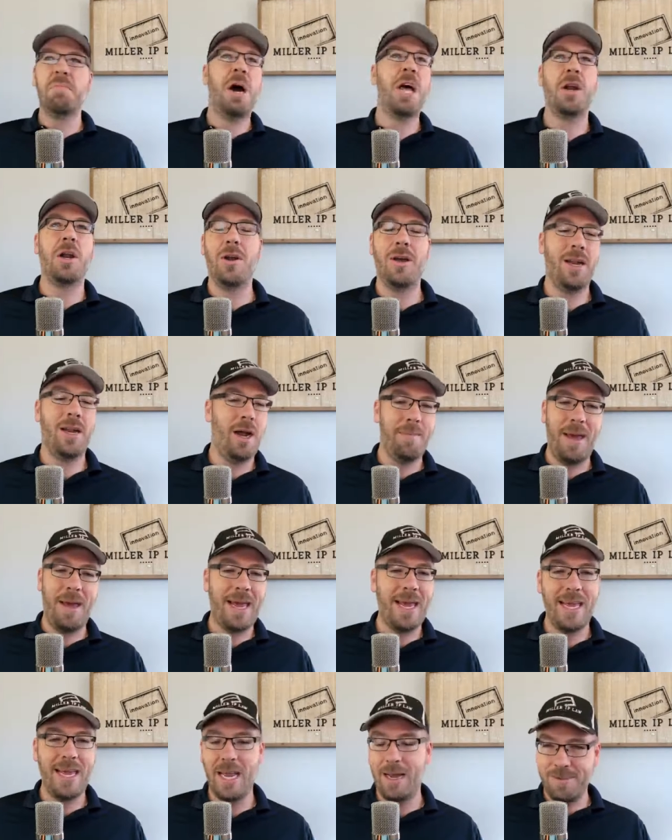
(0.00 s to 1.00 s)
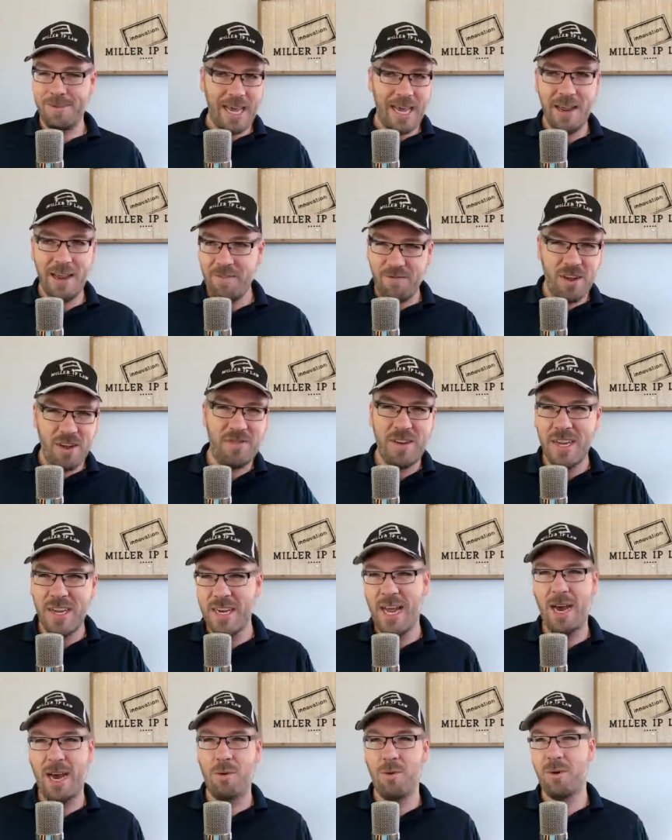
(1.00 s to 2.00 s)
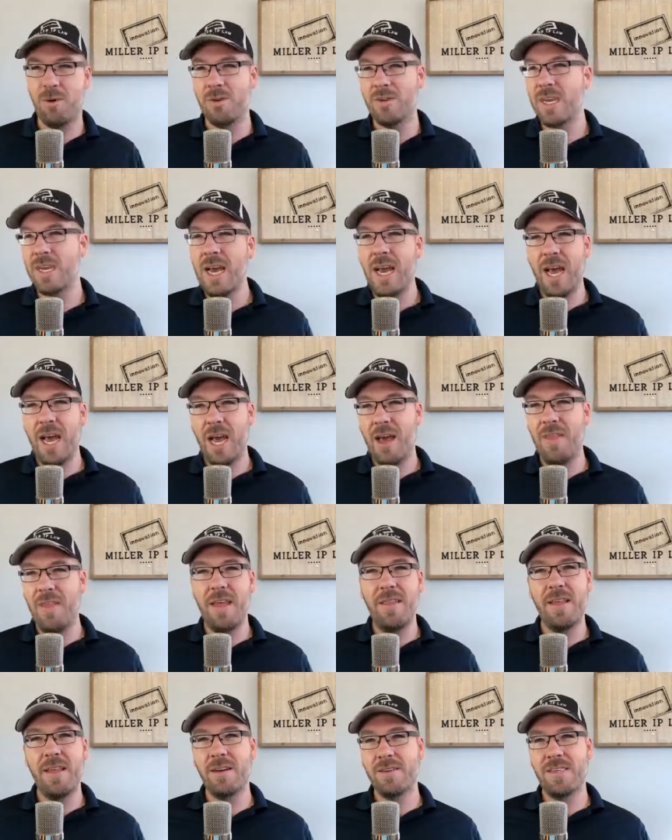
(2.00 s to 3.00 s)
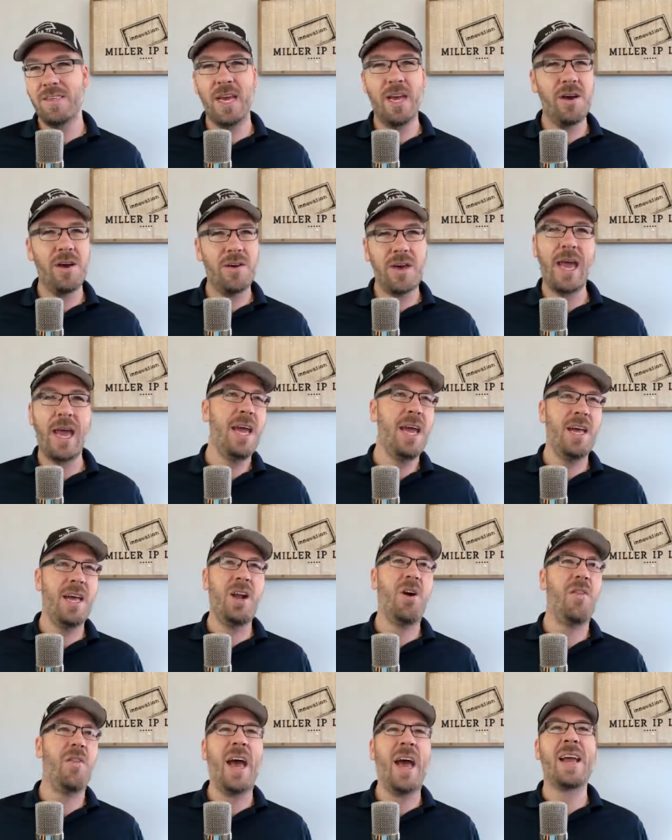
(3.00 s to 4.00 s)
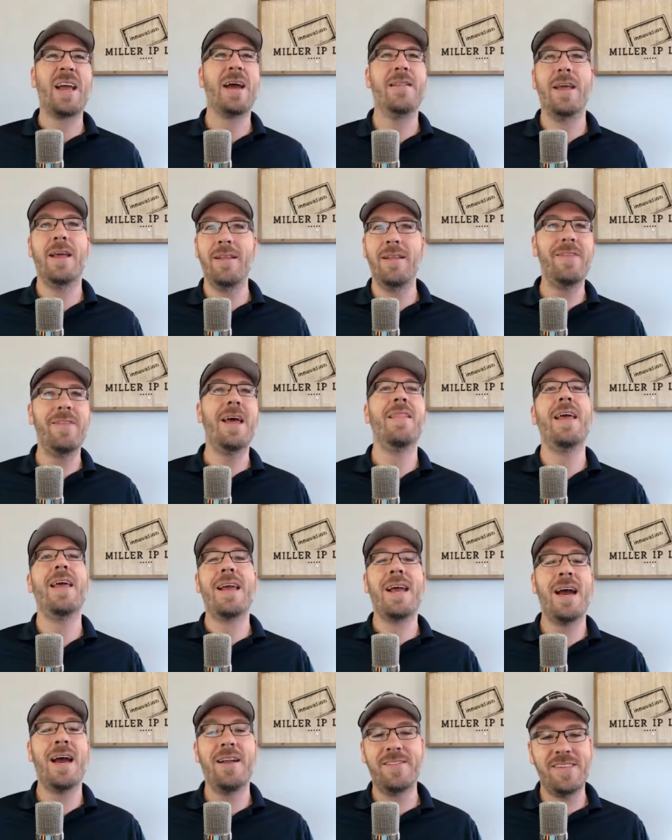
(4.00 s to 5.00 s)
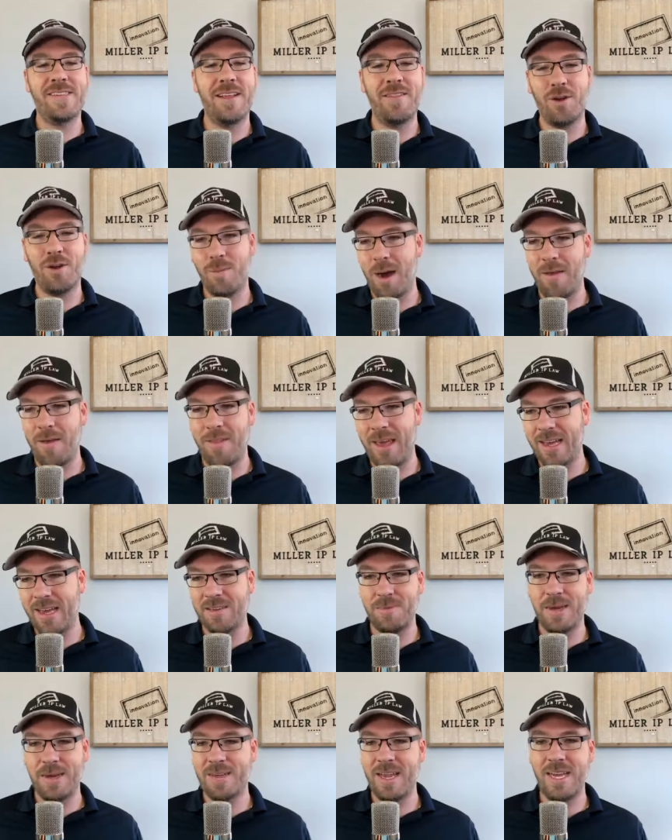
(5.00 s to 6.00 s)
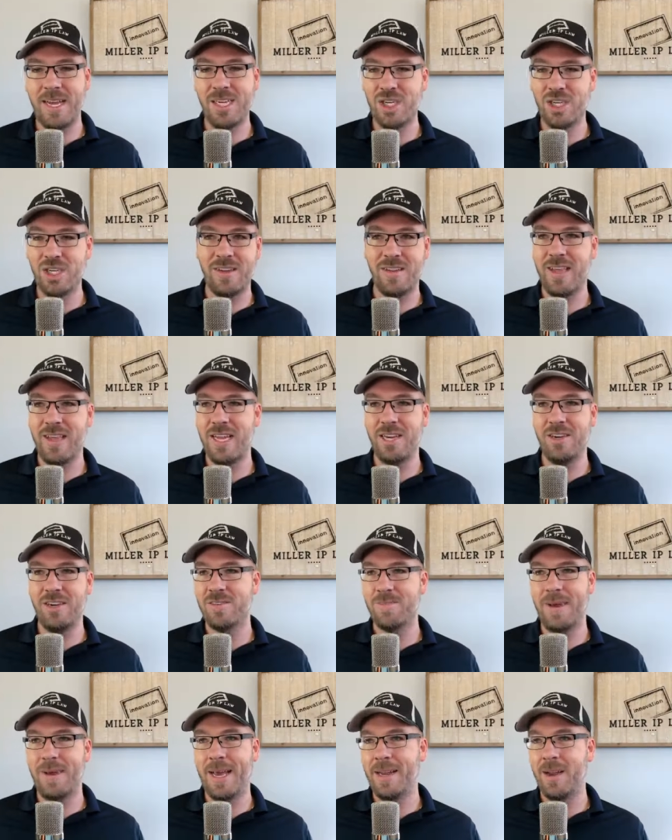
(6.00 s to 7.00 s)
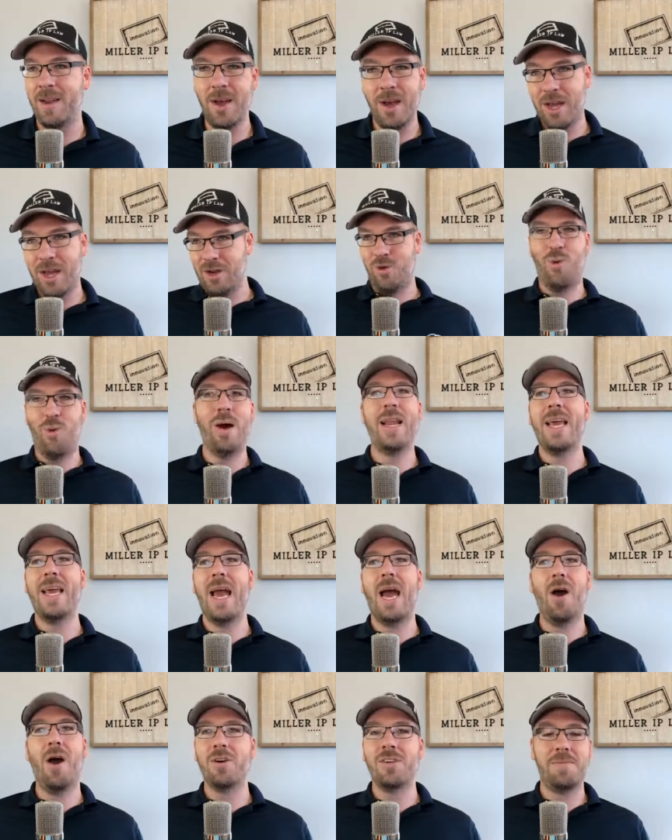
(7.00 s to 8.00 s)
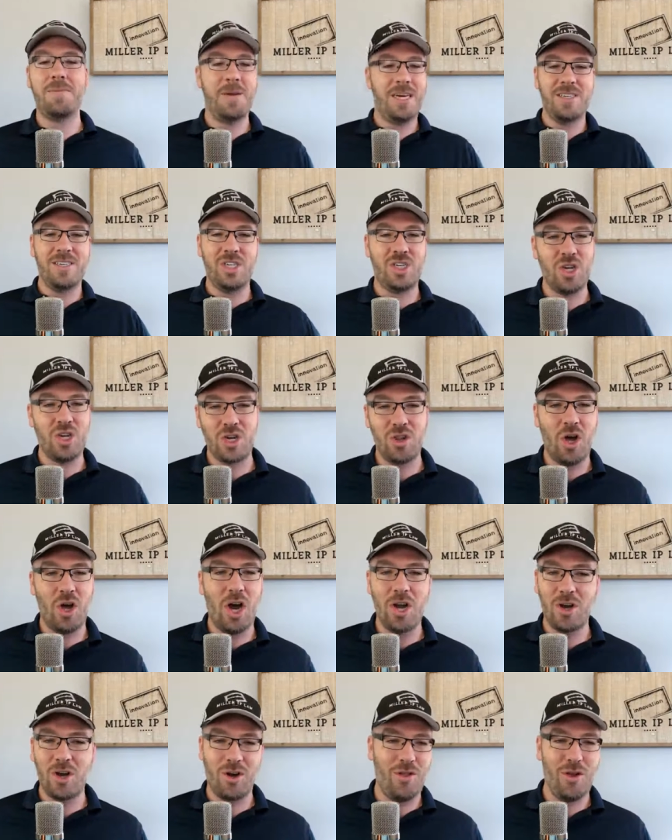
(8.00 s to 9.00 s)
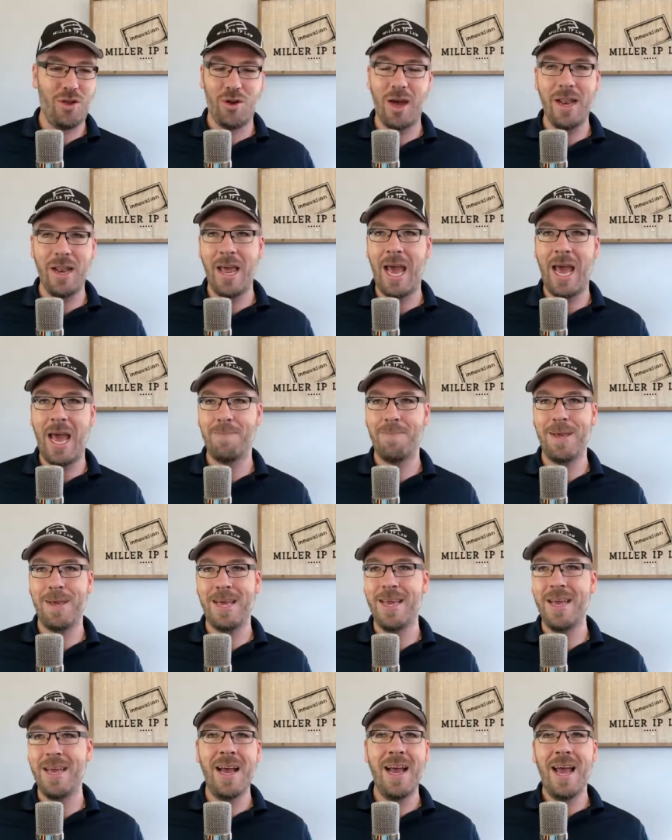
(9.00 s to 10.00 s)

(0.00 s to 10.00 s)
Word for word: I don't and I'm making up 10 15 hours and then they'll say okay you know and that they then they kind of set in their mind the expectations and then you spend 20 hours because it took longer and they're unhappy